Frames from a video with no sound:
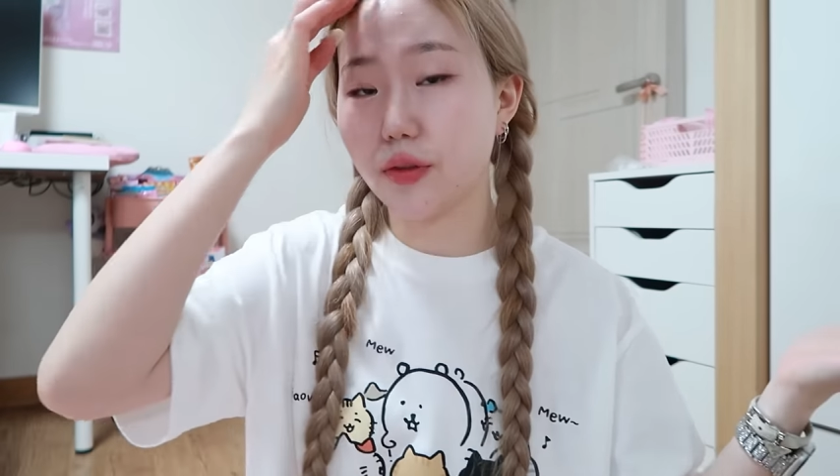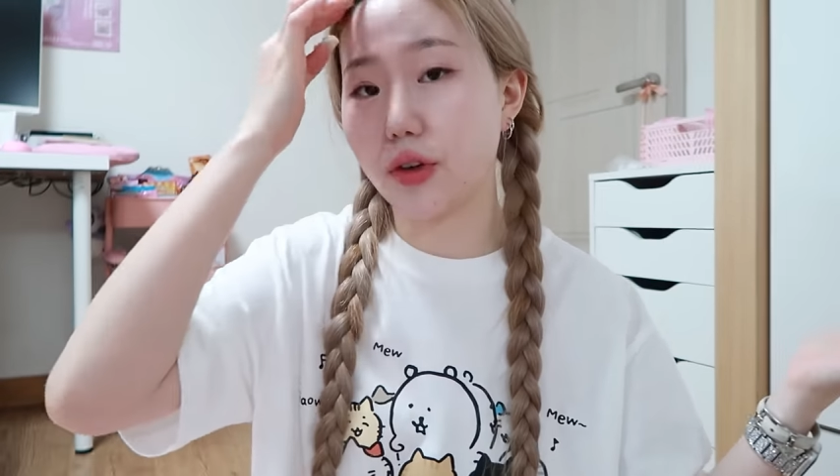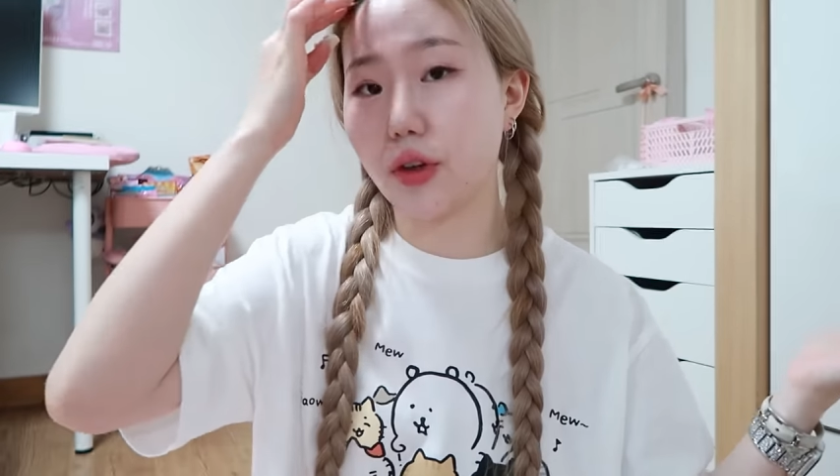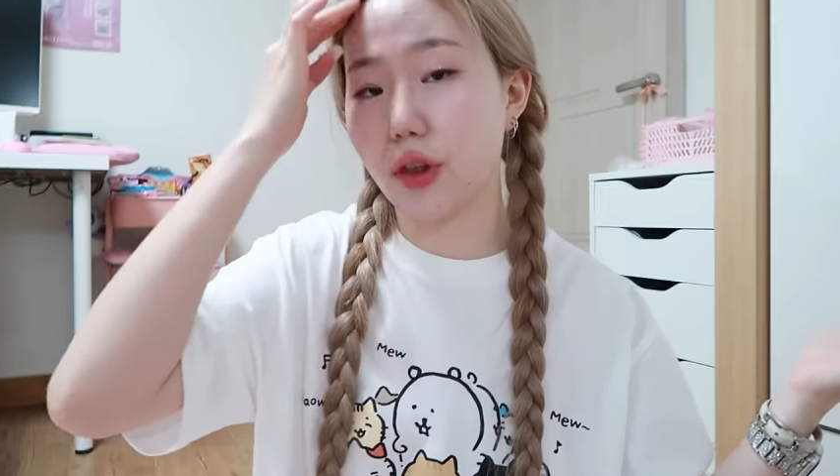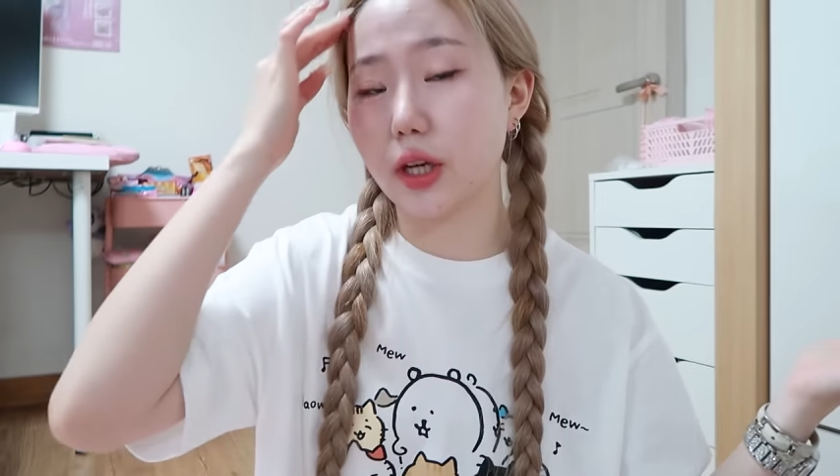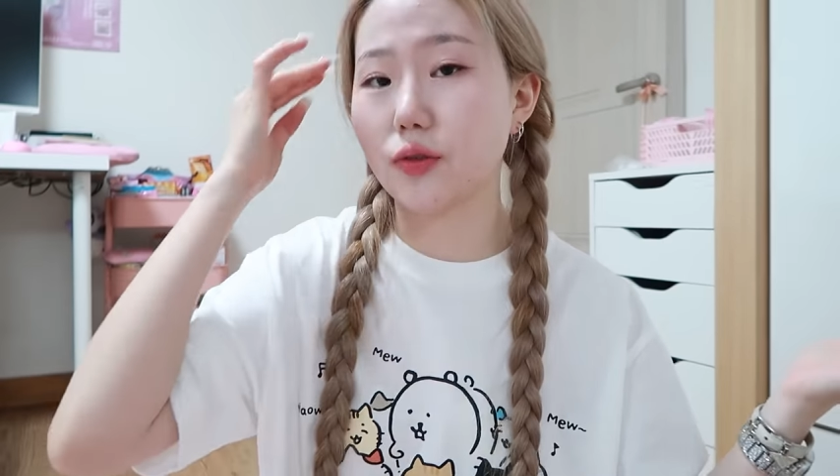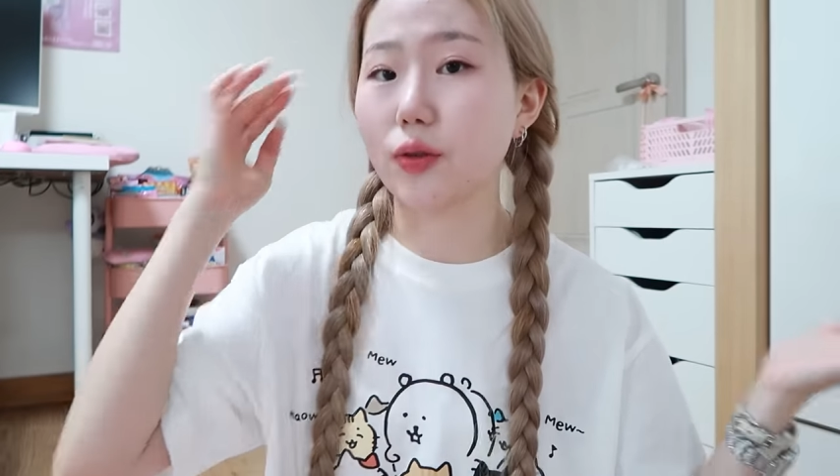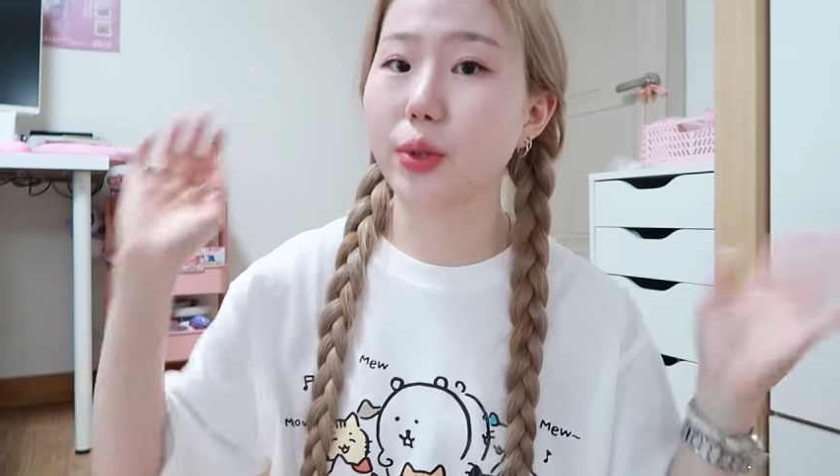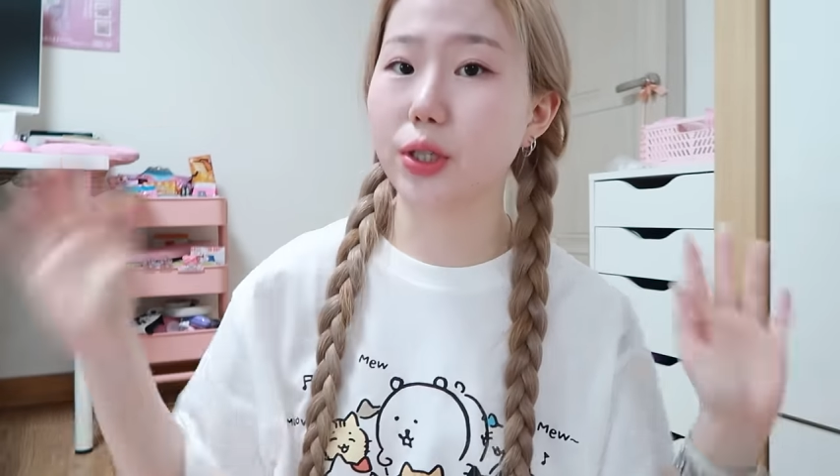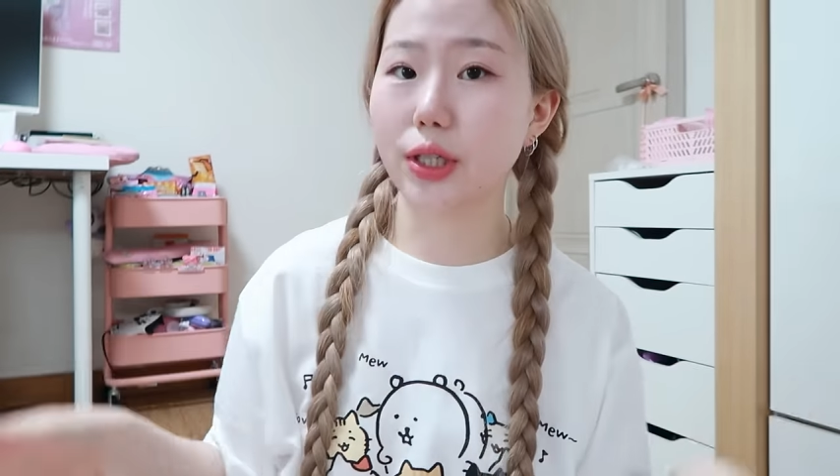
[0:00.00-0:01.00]
cute things
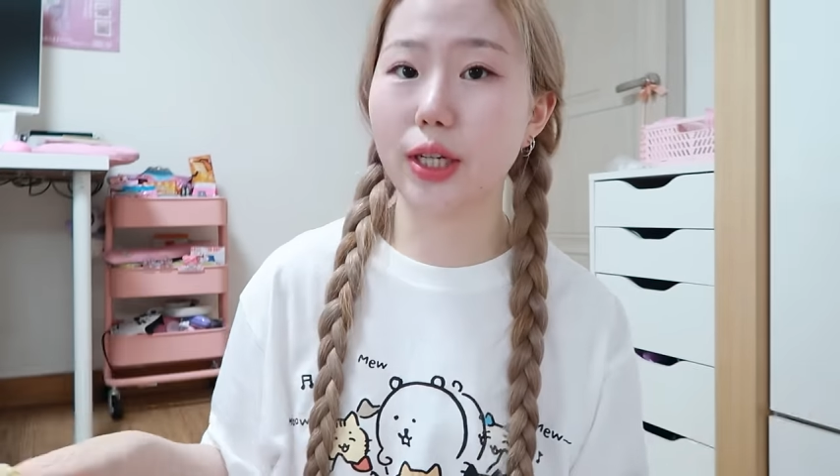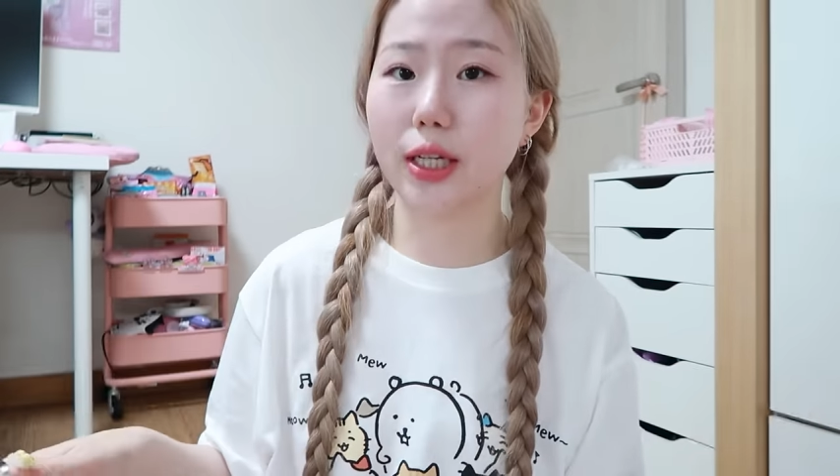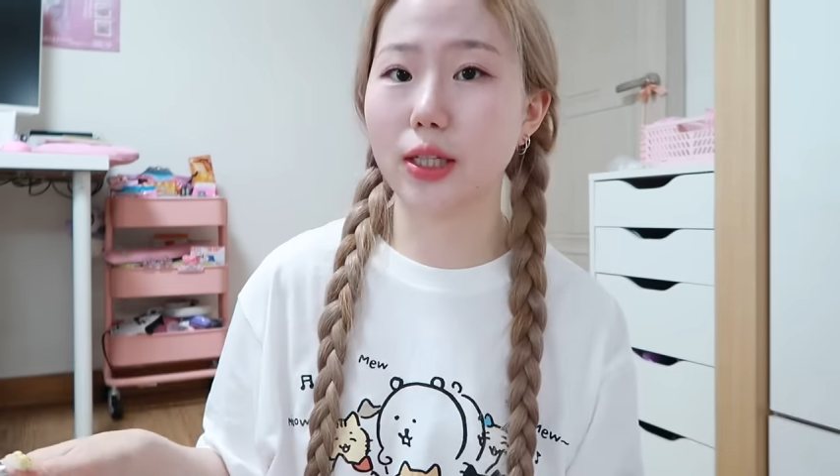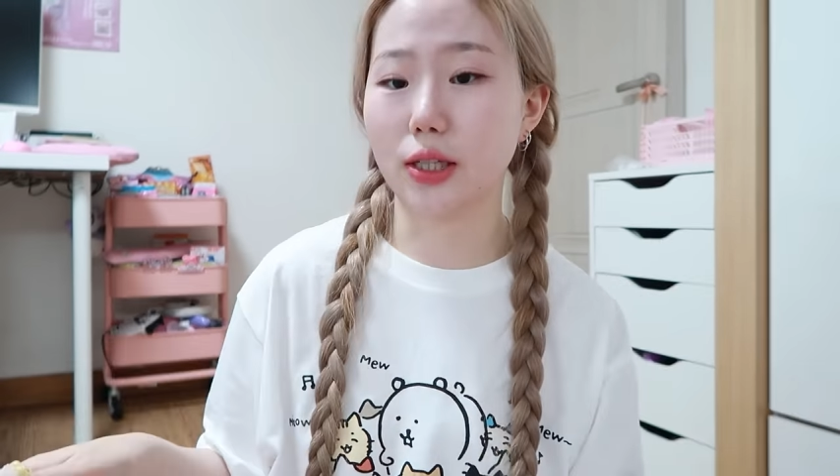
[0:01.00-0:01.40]
from Korea.